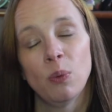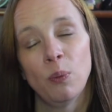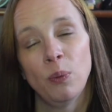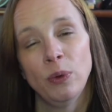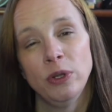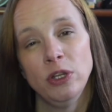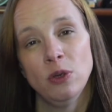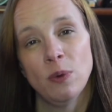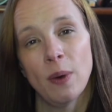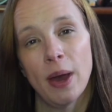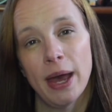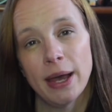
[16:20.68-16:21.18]

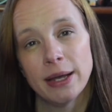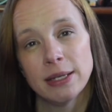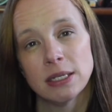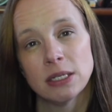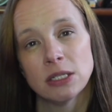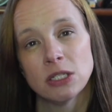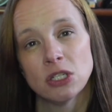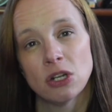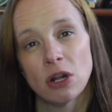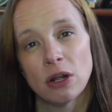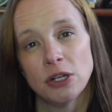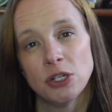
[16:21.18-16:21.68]
when you exit
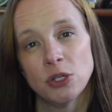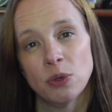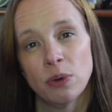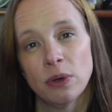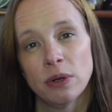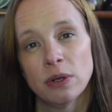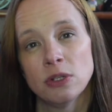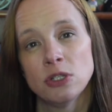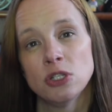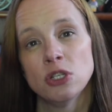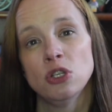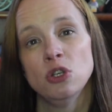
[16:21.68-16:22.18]
Star
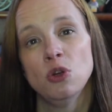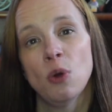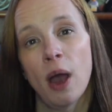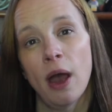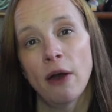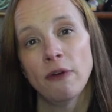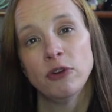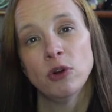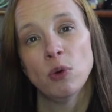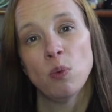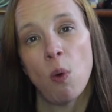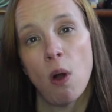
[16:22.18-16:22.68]
Tours, you
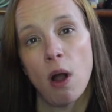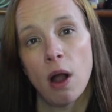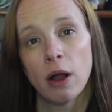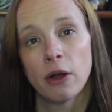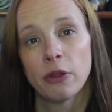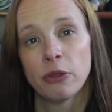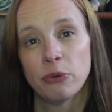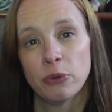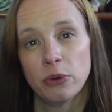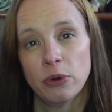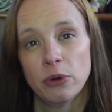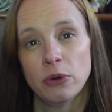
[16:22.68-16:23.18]
have to
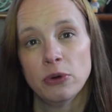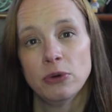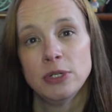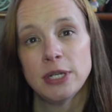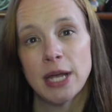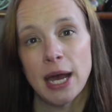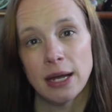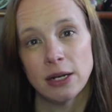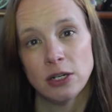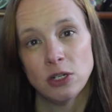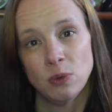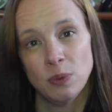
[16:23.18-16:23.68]
walk through
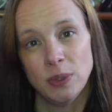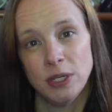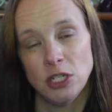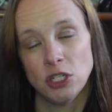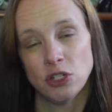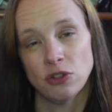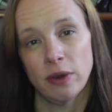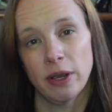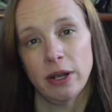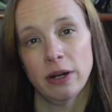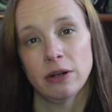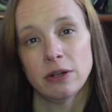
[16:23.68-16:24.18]
Tatooine
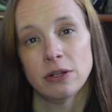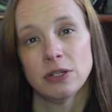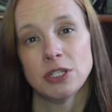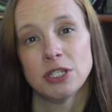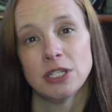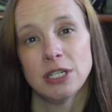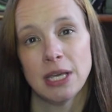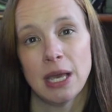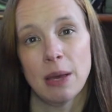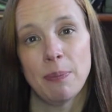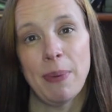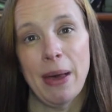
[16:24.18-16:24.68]
Traders
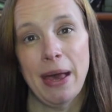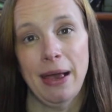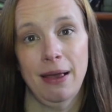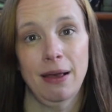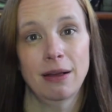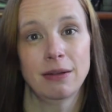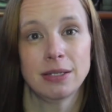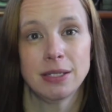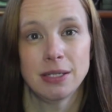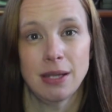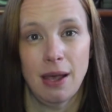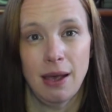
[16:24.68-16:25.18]
to get back
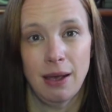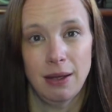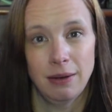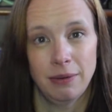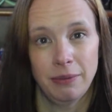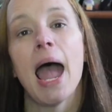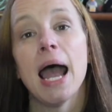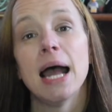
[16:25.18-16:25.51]
outside.